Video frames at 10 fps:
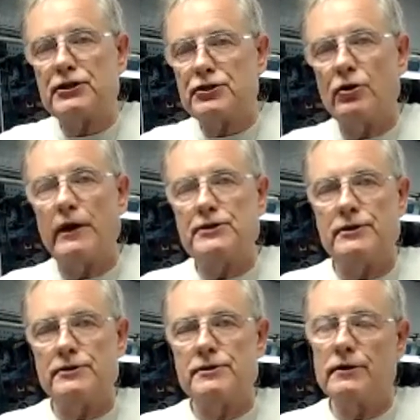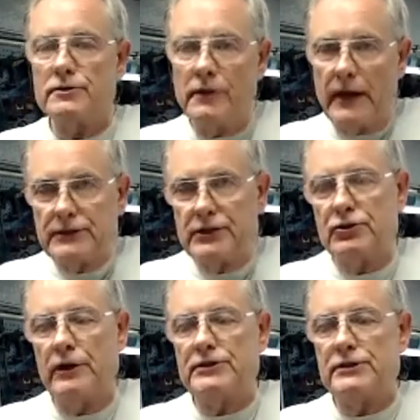of choices. There's lots of
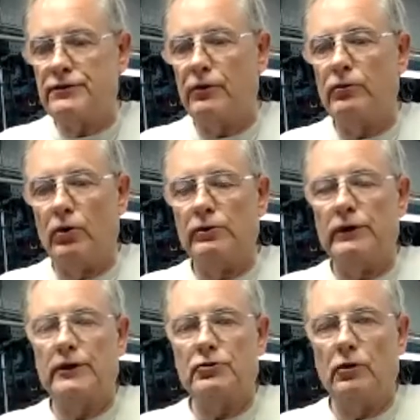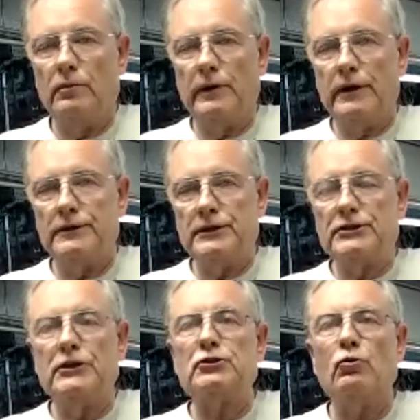choices for rodent control because it's
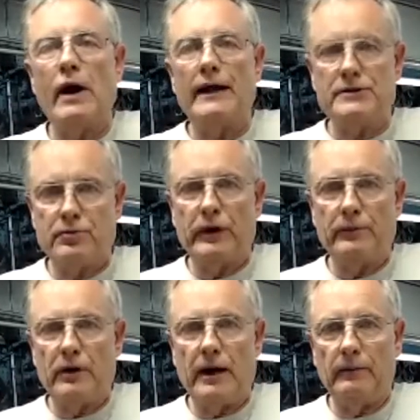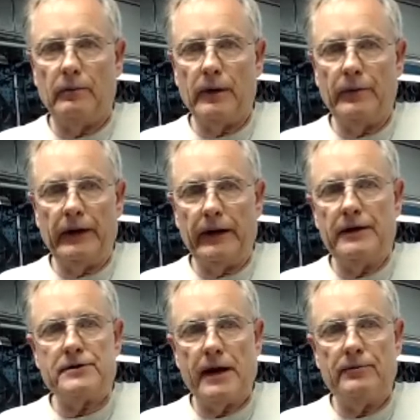such a widespread problem. I mean,
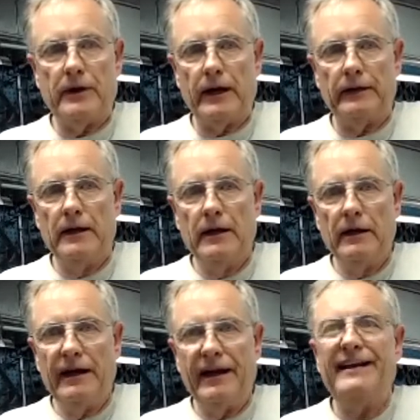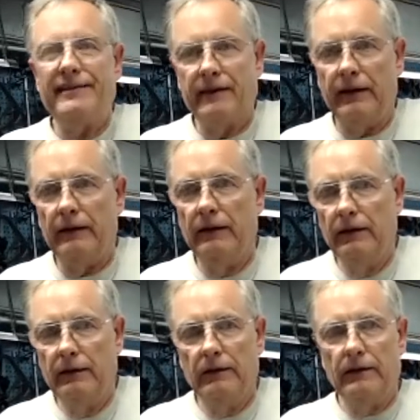anytime you got anything,
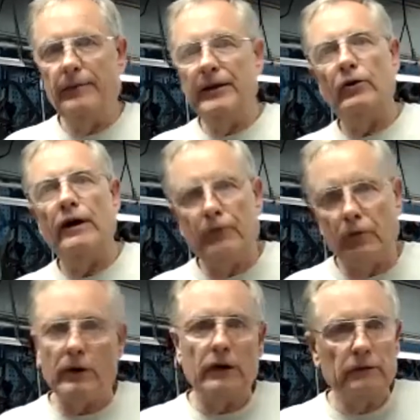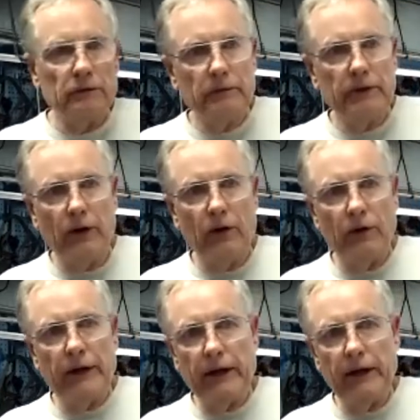I mean, they're everywhere. You know,
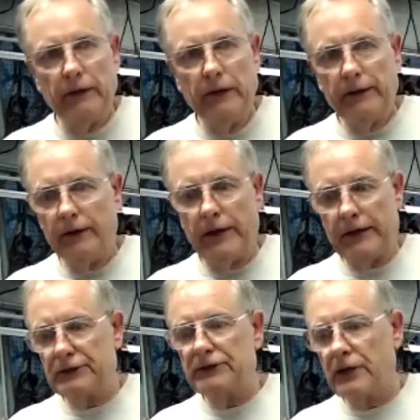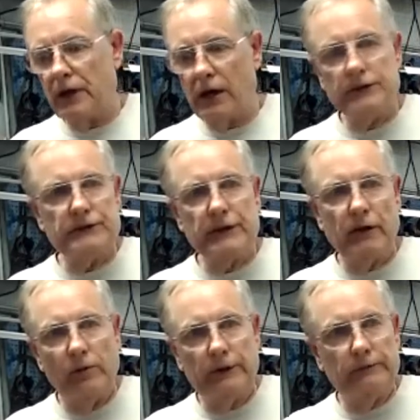and they're not just cars; they
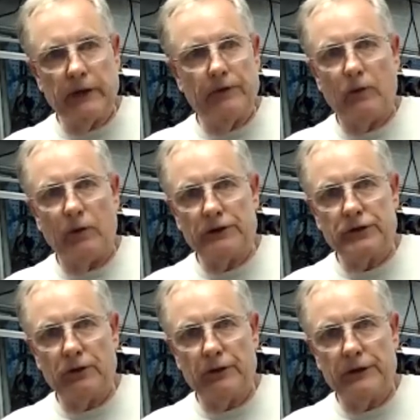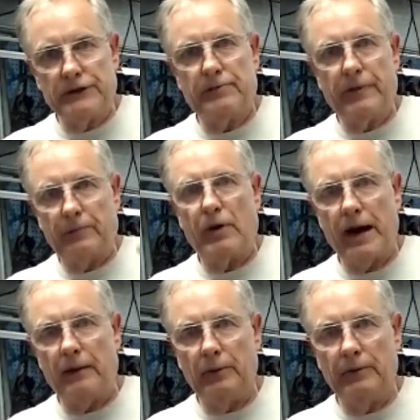go in everywhere. So it's a big
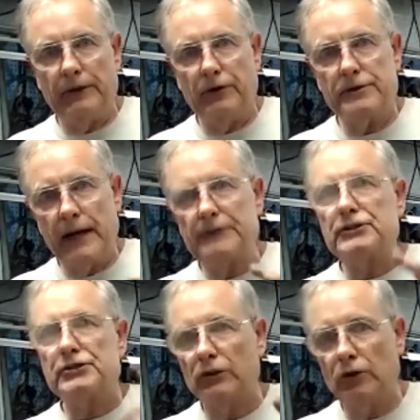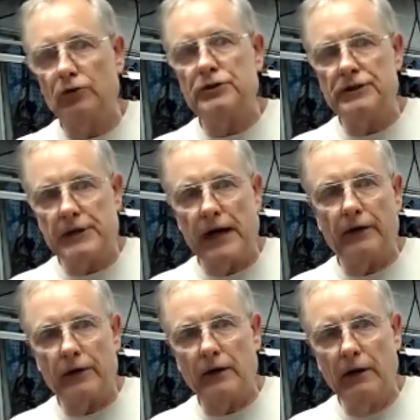problem, and there's lots of solutions
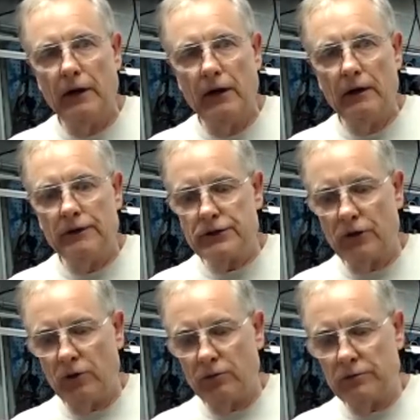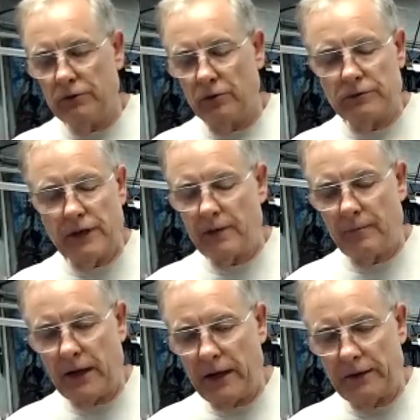out there. So don't take
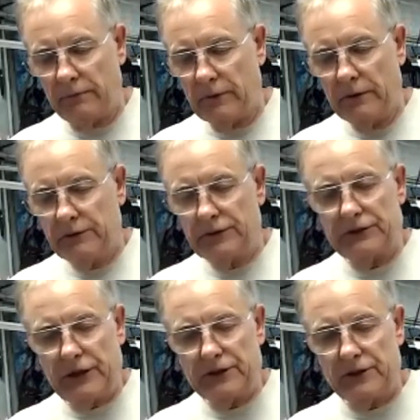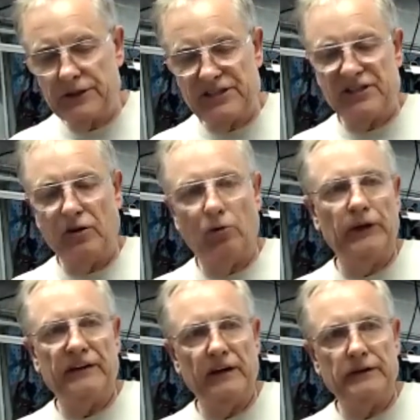my suggestions as the
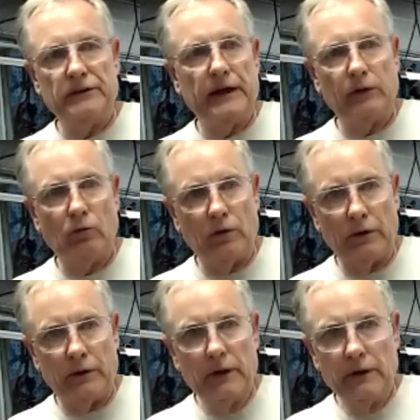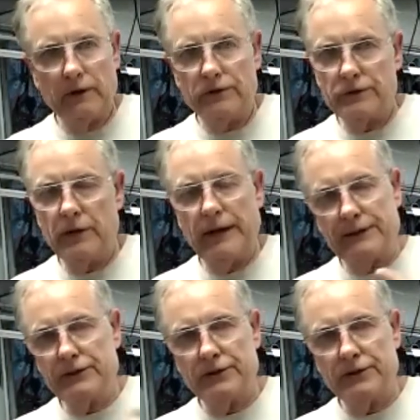only thing that'll work. There's lots